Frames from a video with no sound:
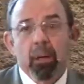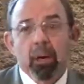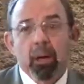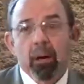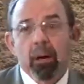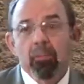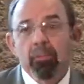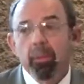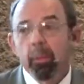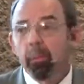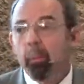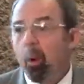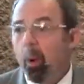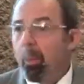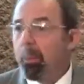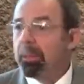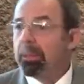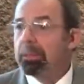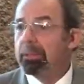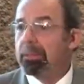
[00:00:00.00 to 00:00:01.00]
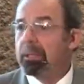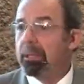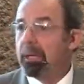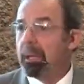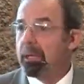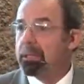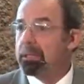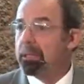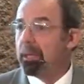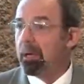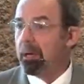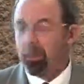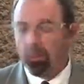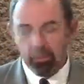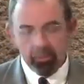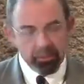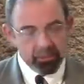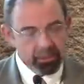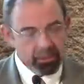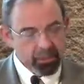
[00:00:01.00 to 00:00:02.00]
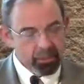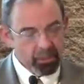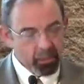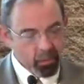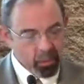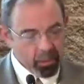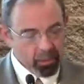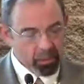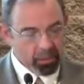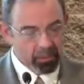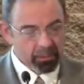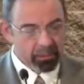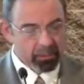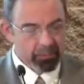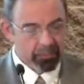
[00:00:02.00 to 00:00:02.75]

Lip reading: of the moment and ourselves and the world.